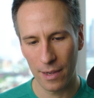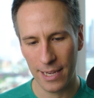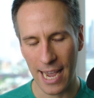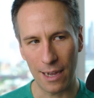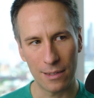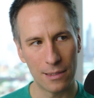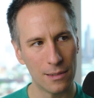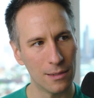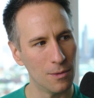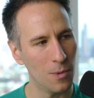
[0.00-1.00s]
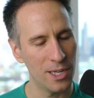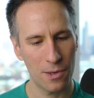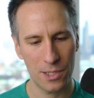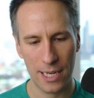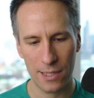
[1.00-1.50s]
Yeah,
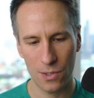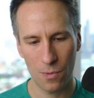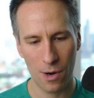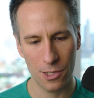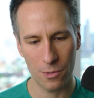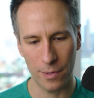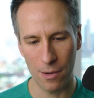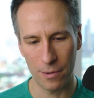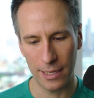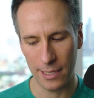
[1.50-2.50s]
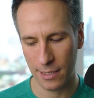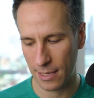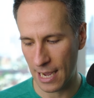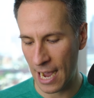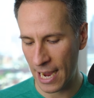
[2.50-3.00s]
window seats. Where else are we going with
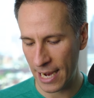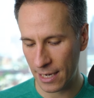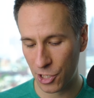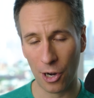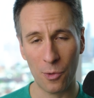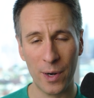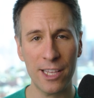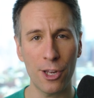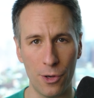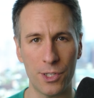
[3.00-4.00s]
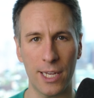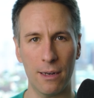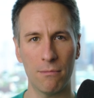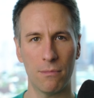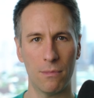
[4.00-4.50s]
this? I started reading the news
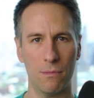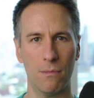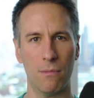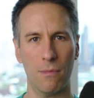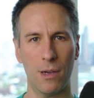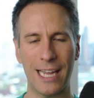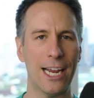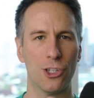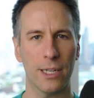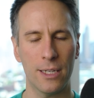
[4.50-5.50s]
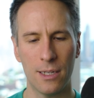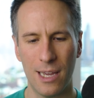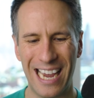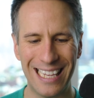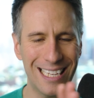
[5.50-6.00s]
again, occasionally,
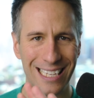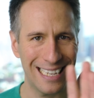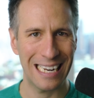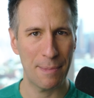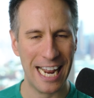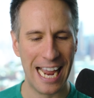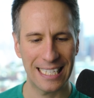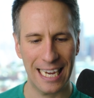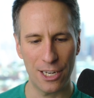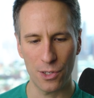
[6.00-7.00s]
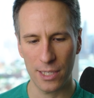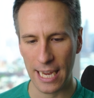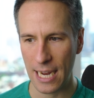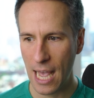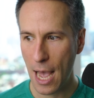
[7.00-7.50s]
and this isn't going to be an anti-news
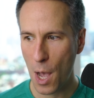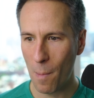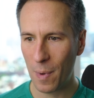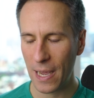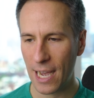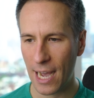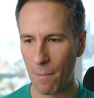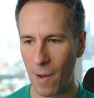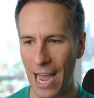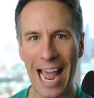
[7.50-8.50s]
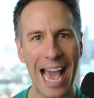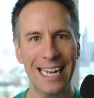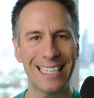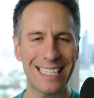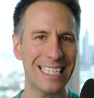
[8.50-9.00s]
thing, but um, I
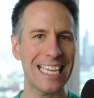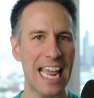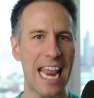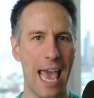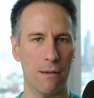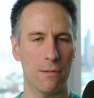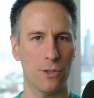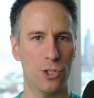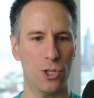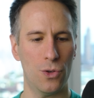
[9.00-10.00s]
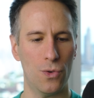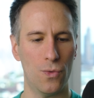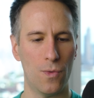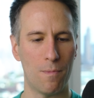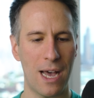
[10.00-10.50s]
added CNN
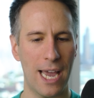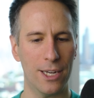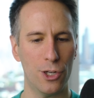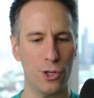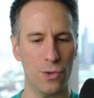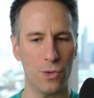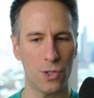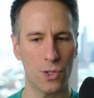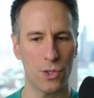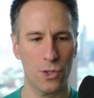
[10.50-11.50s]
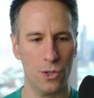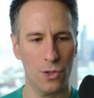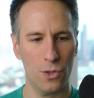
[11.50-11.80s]
to my news